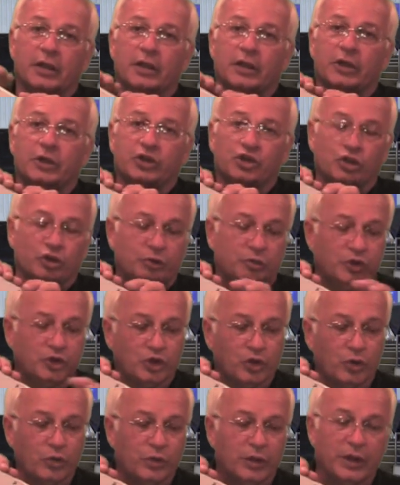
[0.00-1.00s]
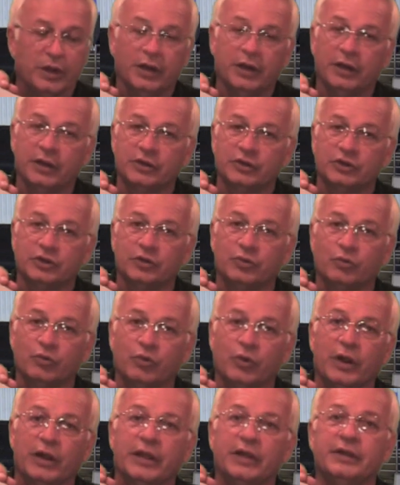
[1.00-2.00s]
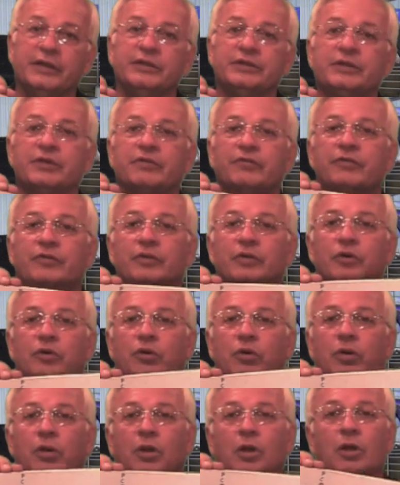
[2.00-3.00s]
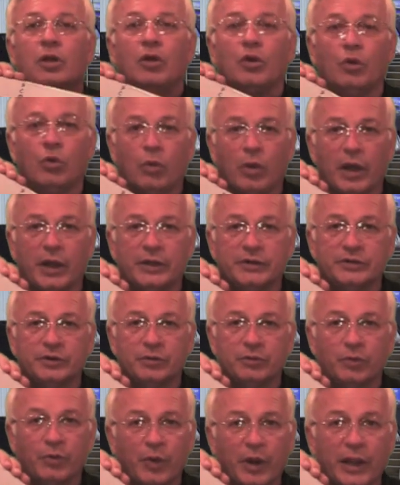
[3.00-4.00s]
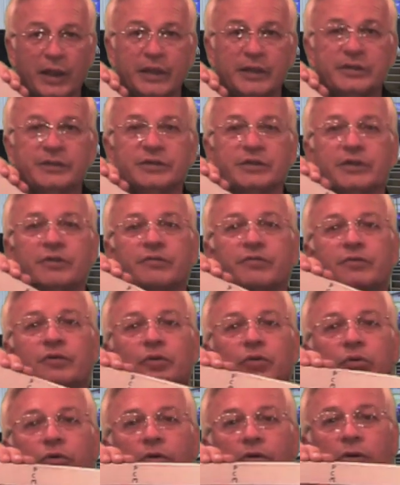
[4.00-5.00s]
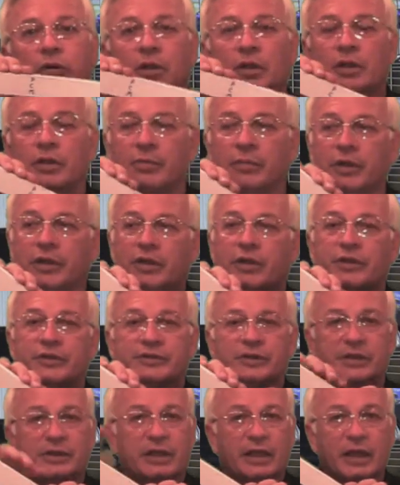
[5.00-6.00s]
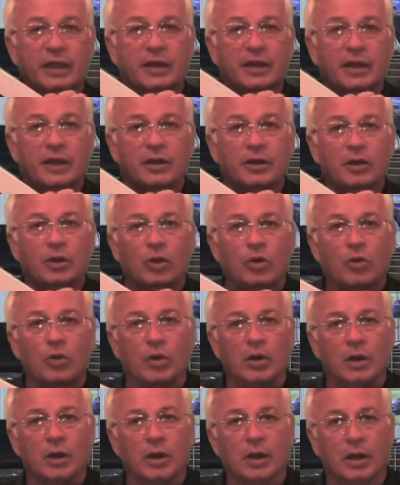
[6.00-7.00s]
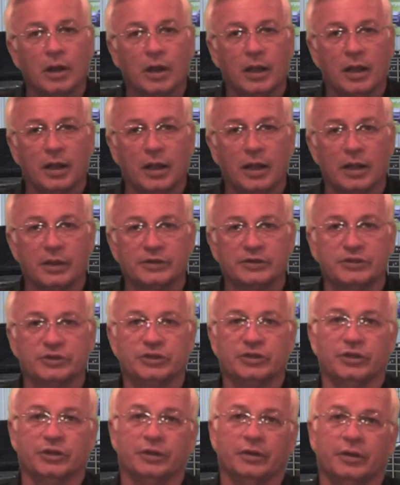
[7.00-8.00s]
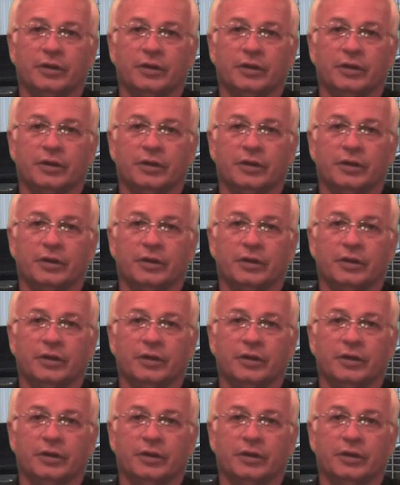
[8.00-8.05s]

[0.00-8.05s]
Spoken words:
it should show that it is raising fuel. Why is it raising fuel? Because it cannot lower oxygen.